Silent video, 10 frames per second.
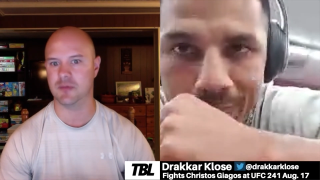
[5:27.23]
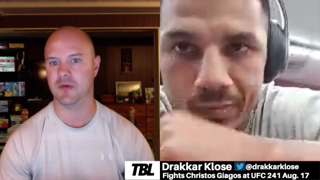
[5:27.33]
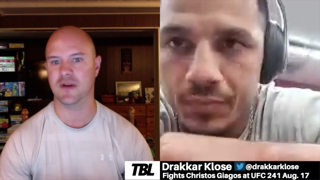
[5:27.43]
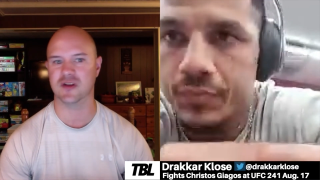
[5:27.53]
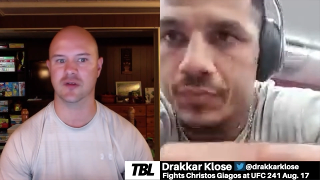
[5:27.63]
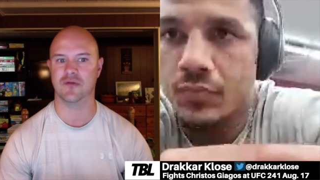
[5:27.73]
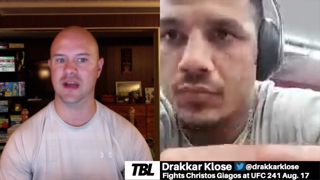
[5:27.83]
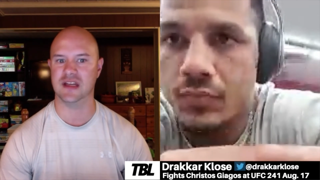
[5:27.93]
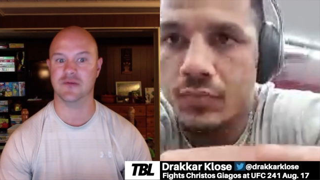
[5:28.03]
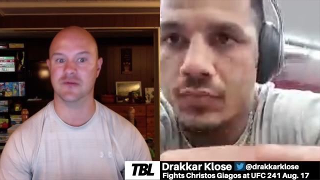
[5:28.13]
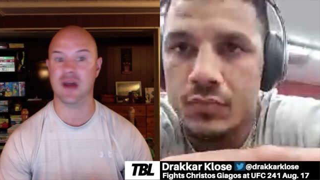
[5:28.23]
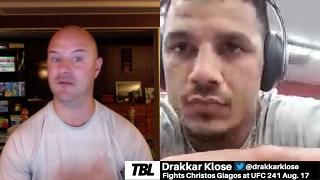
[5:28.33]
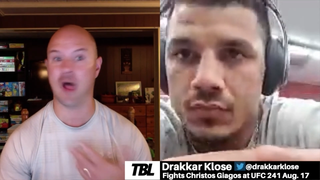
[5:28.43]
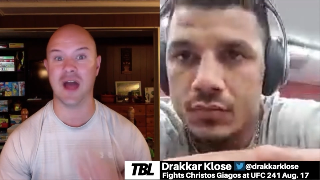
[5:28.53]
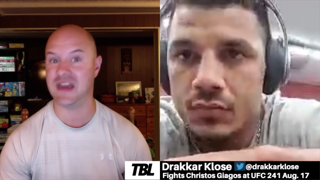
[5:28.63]
Speaker 1: professional fight. He's fought
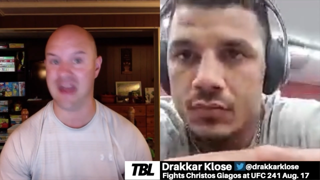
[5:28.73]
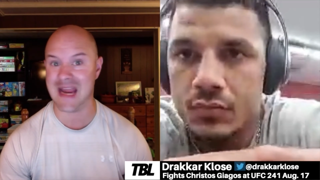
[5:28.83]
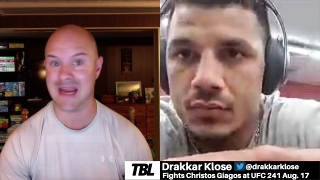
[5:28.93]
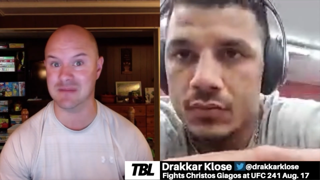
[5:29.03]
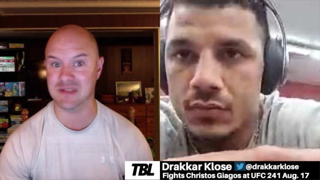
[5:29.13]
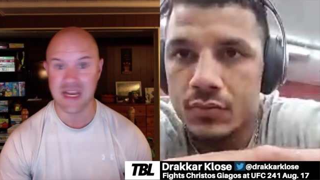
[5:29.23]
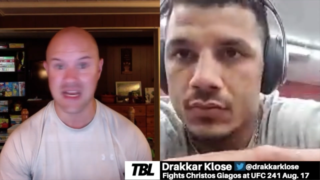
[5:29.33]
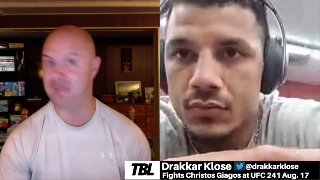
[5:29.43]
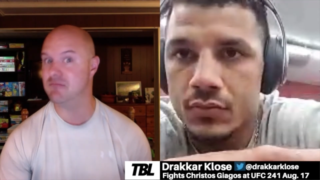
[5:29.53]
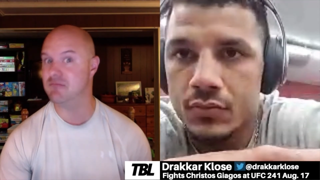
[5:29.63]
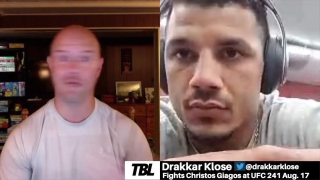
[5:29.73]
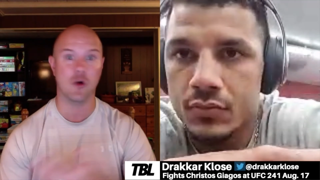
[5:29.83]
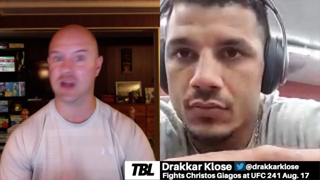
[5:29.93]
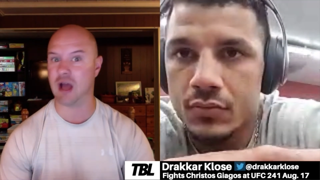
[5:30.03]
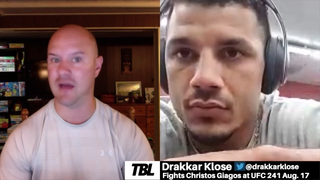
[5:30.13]
a lot of names even
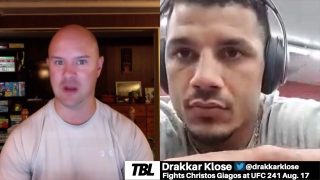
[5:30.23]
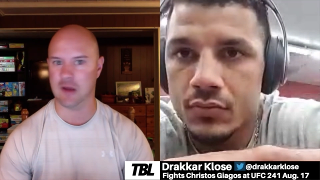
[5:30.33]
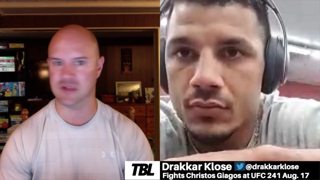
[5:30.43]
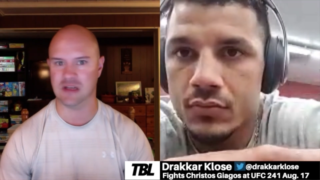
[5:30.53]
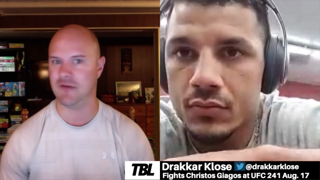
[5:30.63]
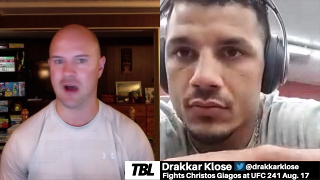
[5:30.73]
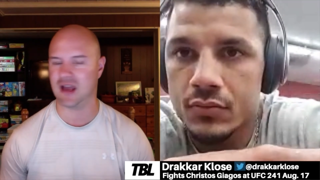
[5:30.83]
before he got in the UFC. He fought